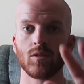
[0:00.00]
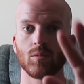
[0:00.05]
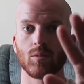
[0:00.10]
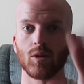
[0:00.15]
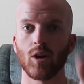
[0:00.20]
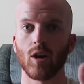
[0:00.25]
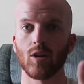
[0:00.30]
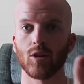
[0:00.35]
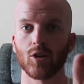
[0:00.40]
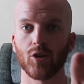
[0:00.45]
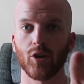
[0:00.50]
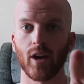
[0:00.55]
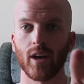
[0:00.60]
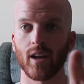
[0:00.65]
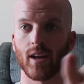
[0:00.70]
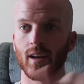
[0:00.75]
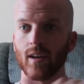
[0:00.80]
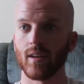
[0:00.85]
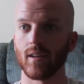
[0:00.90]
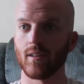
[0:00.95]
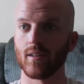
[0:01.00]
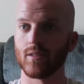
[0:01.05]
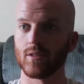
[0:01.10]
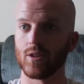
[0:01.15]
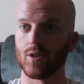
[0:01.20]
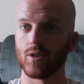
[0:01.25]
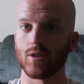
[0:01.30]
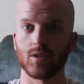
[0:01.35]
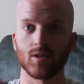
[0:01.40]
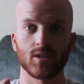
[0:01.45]
color grading
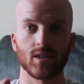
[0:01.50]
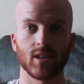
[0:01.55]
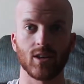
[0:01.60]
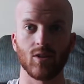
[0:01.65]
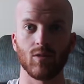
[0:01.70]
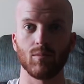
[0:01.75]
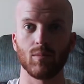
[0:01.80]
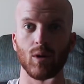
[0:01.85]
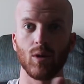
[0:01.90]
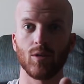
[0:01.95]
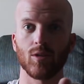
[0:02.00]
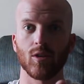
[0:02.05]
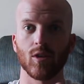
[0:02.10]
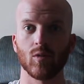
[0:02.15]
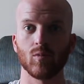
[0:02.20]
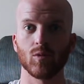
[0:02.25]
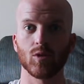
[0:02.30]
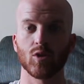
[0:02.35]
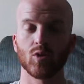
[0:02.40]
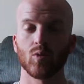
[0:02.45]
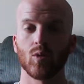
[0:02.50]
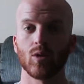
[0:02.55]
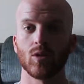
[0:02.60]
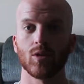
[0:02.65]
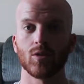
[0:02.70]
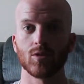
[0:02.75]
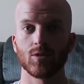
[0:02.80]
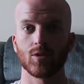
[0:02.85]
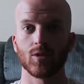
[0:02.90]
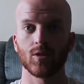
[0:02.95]
so you can see on both of them which one
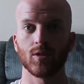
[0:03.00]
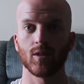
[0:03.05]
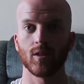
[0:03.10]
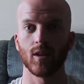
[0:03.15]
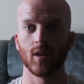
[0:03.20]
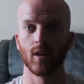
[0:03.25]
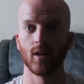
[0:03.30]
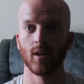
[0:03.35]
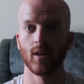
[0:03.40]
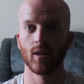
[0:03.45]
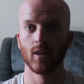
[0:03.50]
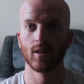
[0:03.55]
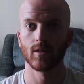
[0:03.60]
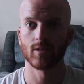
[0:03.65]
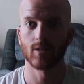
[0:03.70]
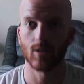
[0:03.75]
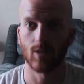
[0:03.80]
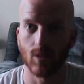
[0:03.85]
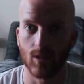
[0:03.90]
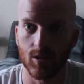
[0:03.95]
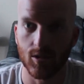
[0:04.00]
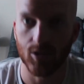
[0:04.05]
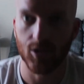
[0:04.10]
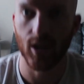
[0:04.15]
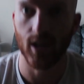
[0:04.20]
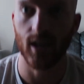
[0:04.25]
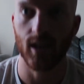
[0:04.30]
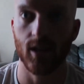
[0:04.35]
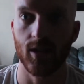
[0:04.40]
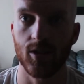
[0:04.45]
looks good. So let's
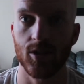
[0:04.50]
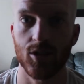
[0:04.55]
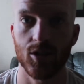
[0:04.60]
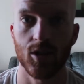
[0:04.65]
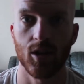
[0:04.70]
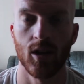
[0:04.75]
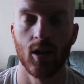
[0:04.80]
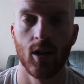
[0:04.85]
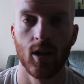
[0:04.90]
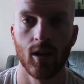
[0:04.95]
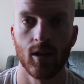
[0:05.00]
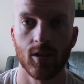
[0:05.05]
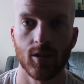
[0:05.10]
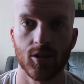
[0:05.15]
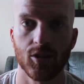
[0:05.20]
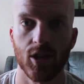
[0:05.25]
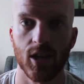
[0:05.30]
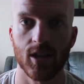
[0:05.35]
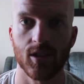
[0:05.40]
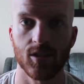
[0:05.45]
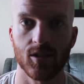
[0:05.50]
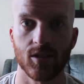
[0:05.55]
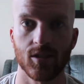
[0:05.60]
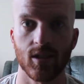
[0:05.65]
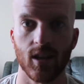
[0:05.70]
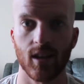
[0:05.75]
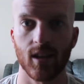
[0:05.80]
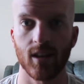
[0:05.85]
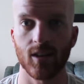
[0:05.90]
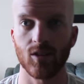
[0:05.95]
change the
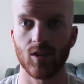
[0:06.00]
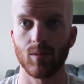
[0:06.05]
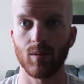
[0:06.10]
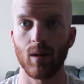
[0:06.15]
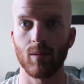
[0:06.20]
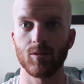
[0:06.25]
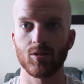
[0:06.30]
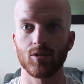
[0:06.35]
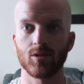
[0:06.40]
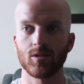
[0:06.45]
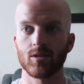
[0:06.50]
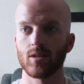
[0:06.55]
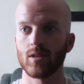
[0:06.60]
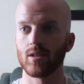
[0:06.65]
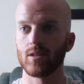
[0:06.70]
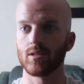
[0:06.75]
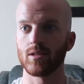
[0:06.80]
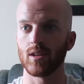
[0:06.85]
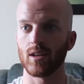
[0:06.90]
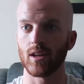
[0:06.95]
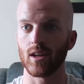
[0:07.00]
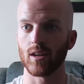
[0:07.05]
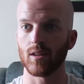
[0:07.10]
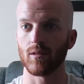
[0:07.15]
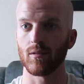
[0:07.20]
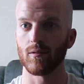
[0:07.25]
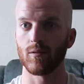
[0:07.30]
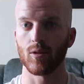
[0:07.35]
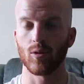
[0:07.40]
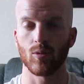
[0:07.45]
settings so I'm not just sitting in
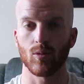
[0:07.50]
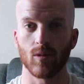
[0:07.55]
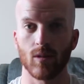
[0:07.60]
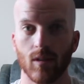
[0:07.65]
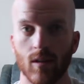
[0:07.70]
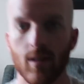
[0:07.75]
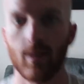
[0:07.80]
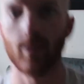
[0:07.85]
the floor.